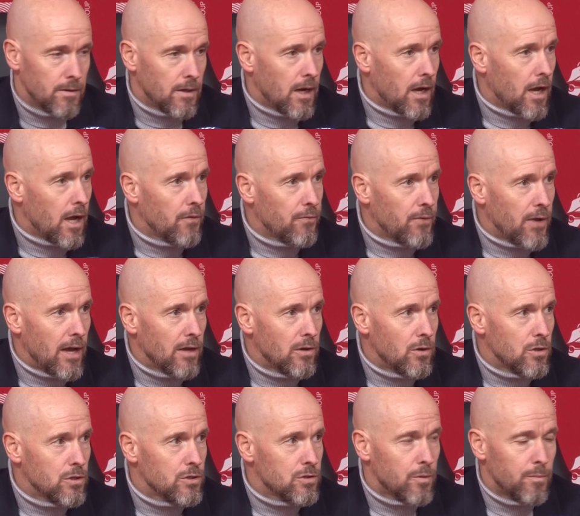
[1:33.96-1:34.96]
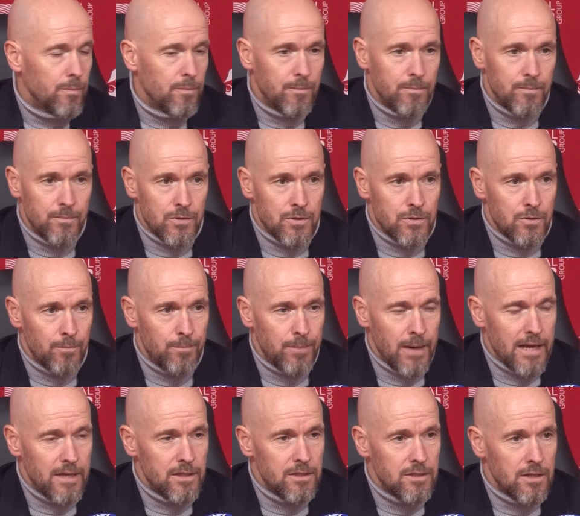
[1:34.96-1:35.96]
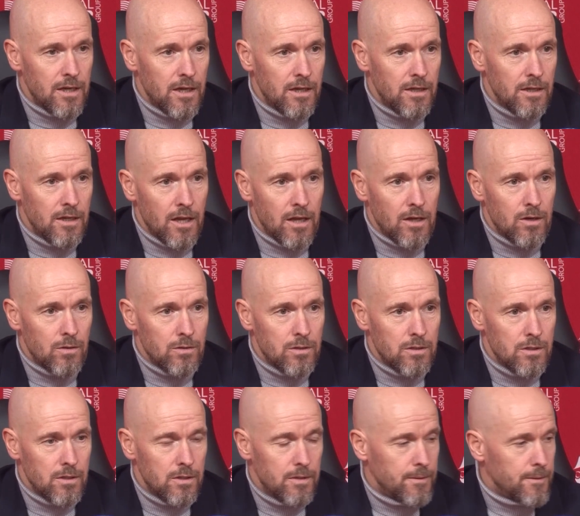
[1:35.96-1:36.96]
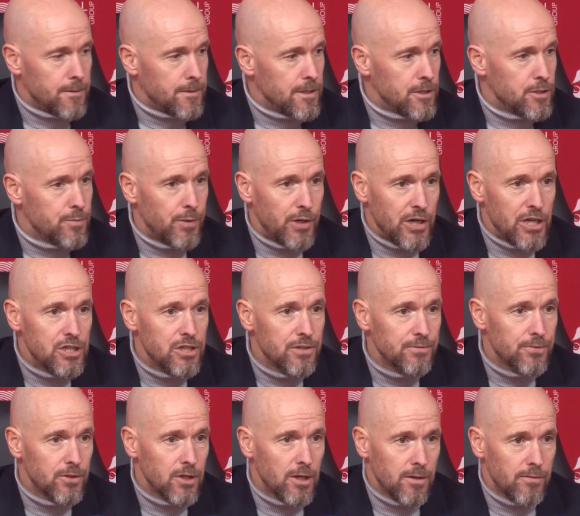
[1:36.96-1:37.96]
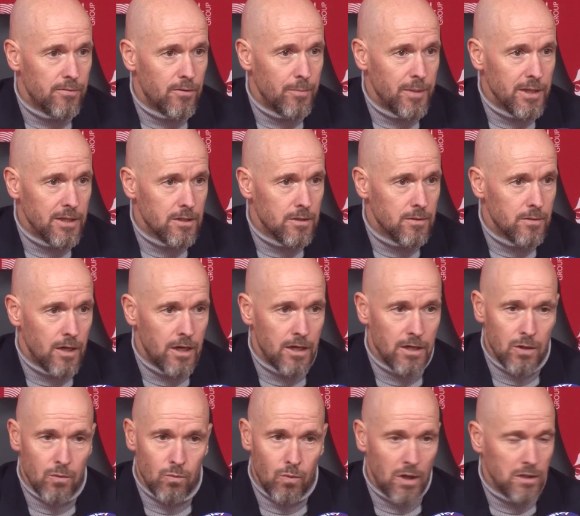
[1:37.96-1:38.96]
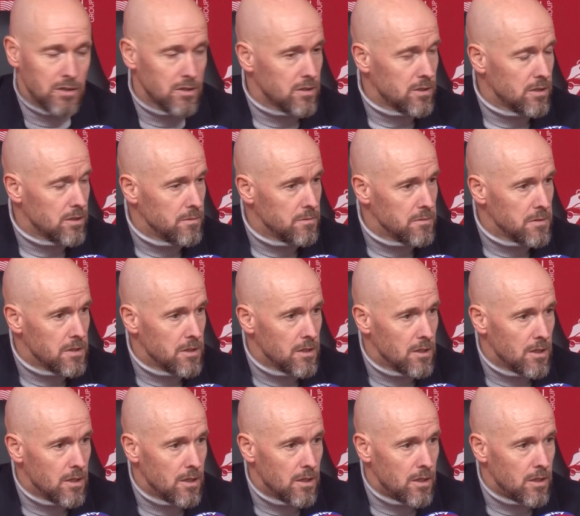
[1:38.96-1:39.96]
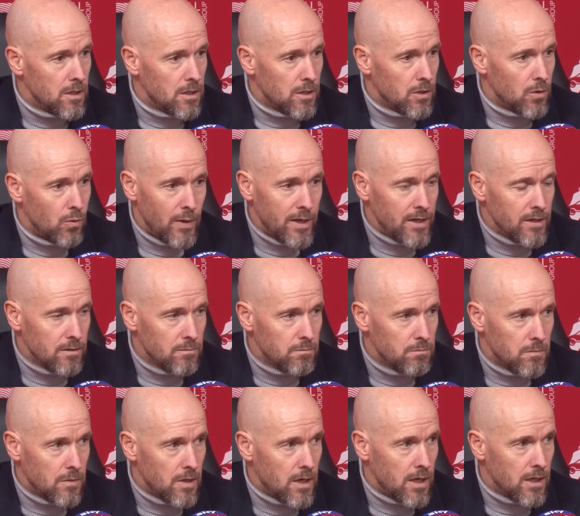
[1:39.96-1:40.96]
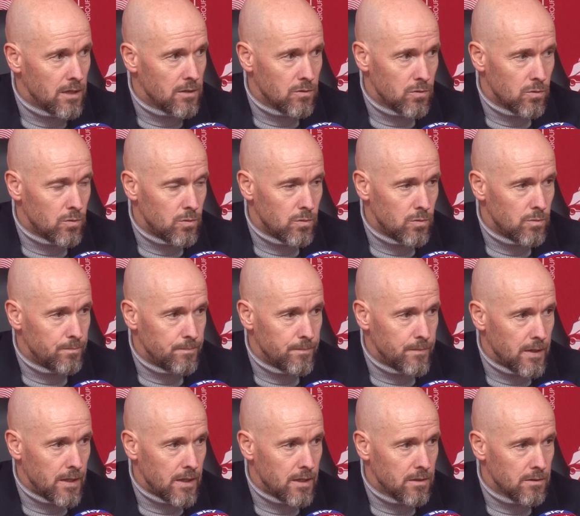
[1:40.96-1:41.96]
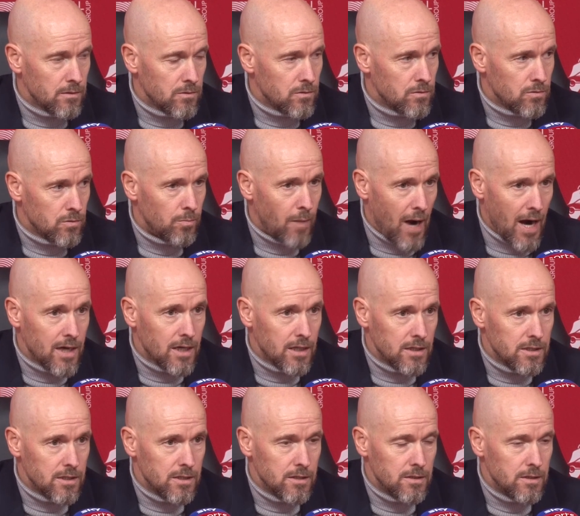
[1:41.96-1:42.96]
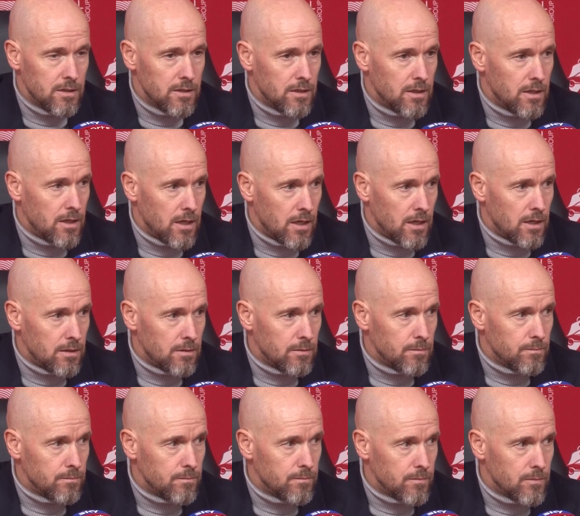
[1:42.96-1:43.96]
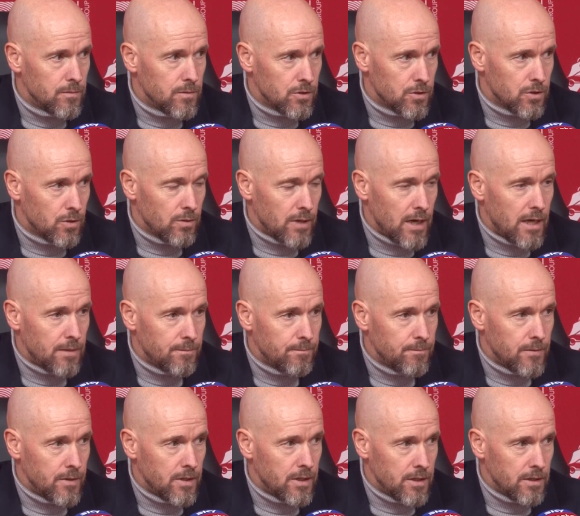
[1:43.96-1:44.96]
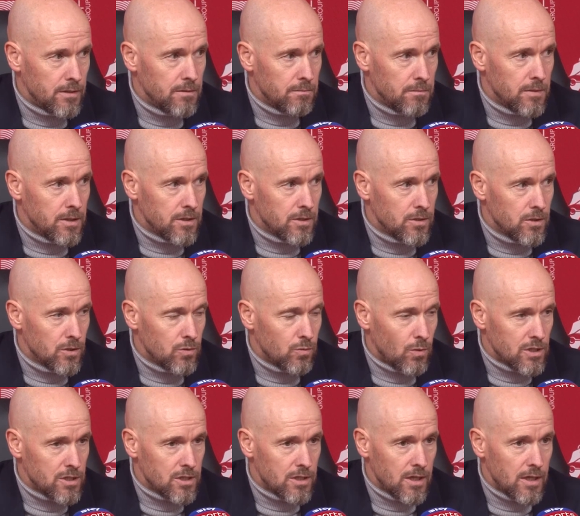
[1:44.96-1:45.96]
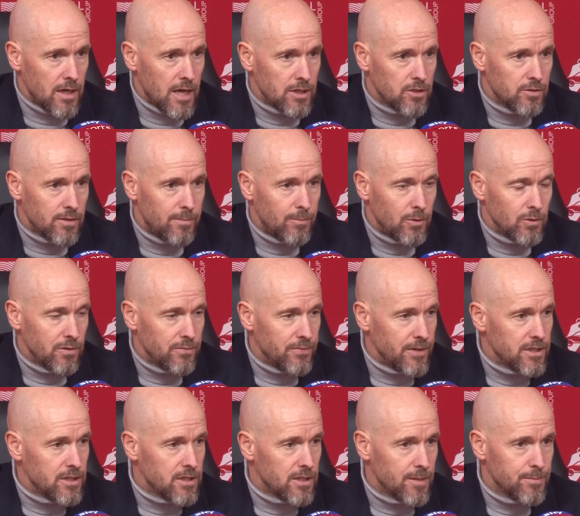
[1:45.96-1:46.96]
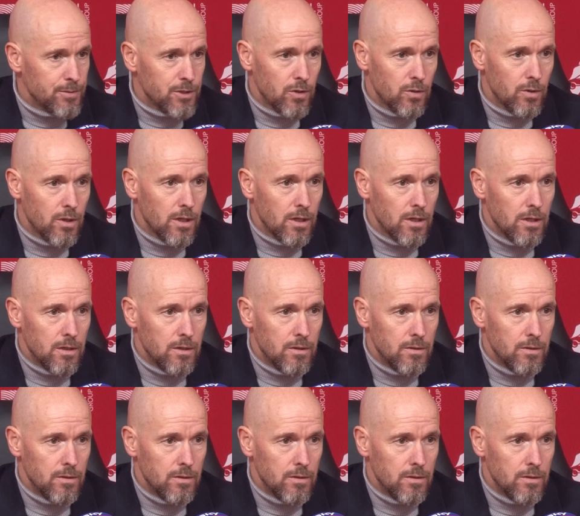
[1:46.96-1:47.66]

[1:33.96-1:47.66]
I heard some players, they got inspiration from it. They wanted a win to mark it. So yeah, it was an extra motivation, absolutely.